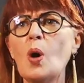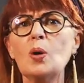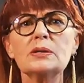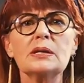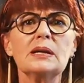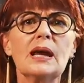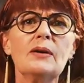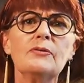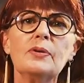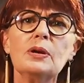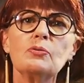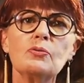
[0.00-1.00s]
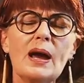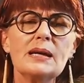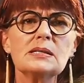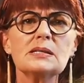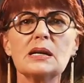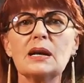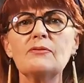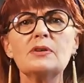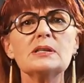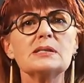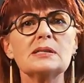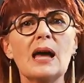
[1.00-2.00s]
old and every race and every
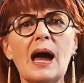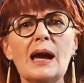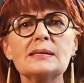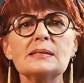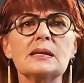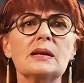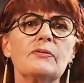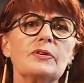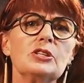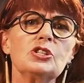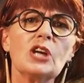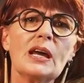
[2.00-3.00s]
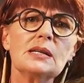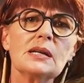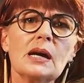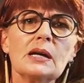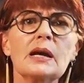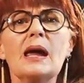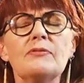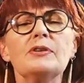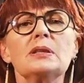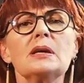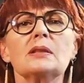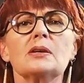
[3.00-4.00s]
size and every gender and
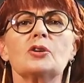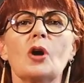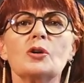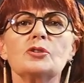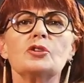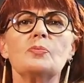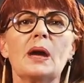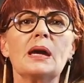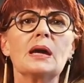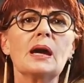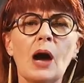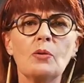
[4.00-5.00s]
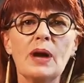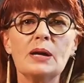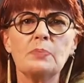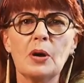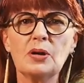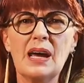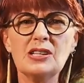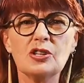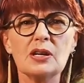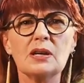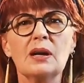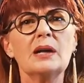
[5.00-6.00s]
everything that goes to make our Rainbow
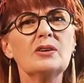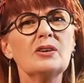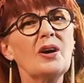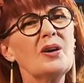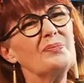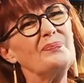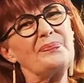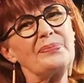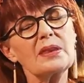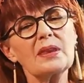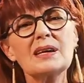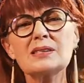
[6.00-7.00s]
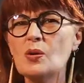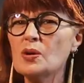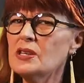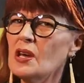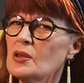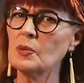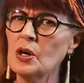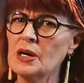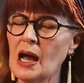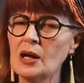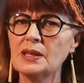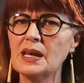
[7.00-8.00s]
Nation. And you know, there's also the word
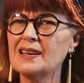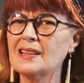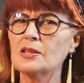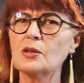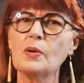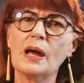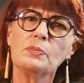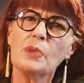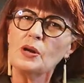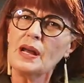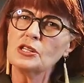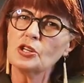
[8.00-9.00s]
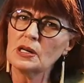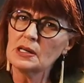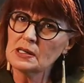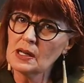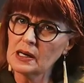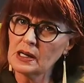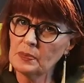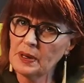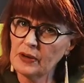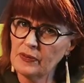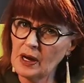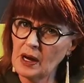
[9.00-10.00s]
out there that the Rainbow Nation is a little
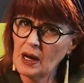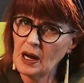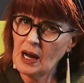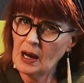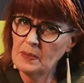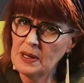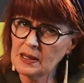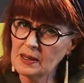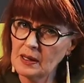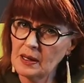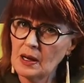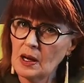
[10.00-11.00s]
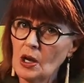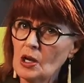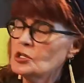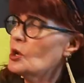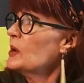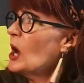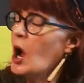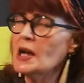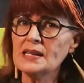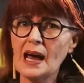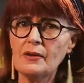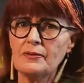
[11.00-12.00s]
bit of a myth. So we are
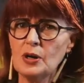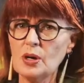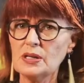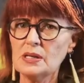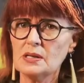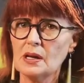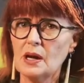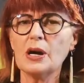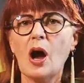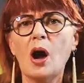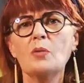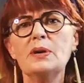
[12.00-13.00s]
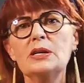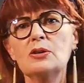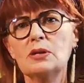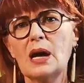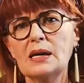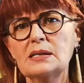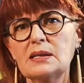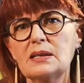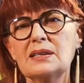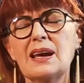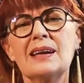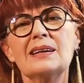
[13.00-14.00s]
diverse, but are we
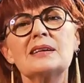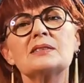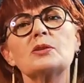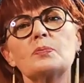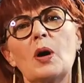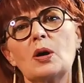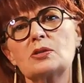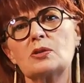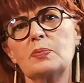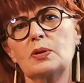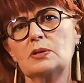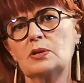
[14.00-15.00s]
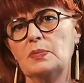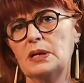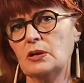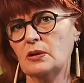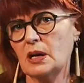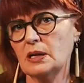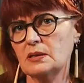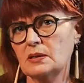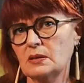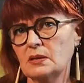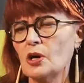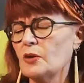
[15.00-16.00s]
united, and is it possible to be
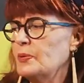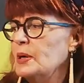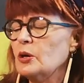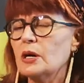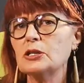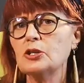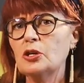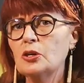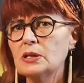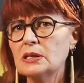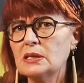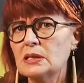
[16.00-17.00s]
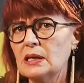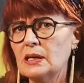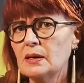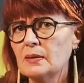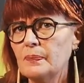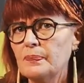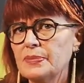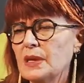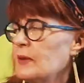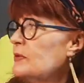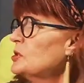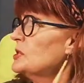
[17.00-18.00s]
united? So if we look at unity,
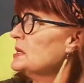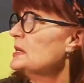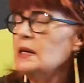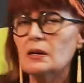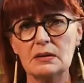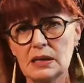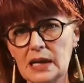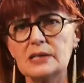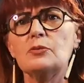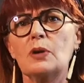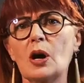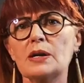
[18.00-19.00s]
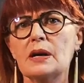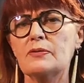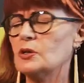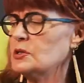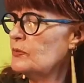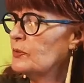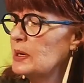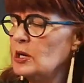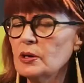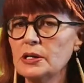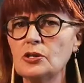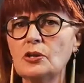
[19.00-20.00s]
diversity, yes, we are diverse. If we
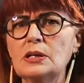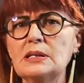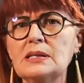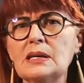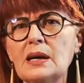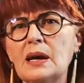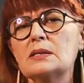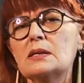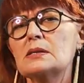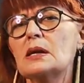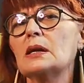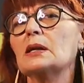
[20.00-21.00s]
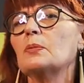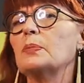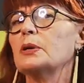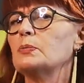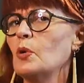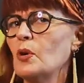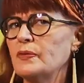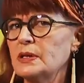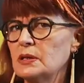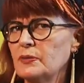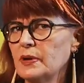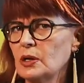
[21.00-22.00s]
look at unity, this is a little bit more of a
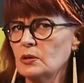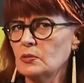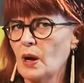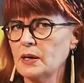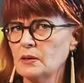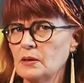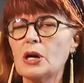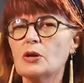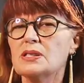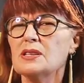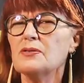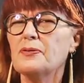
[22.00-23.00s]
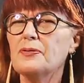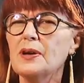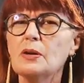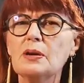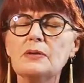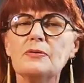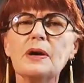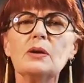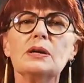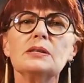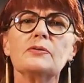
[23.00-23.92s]
difficult one, because it's very, very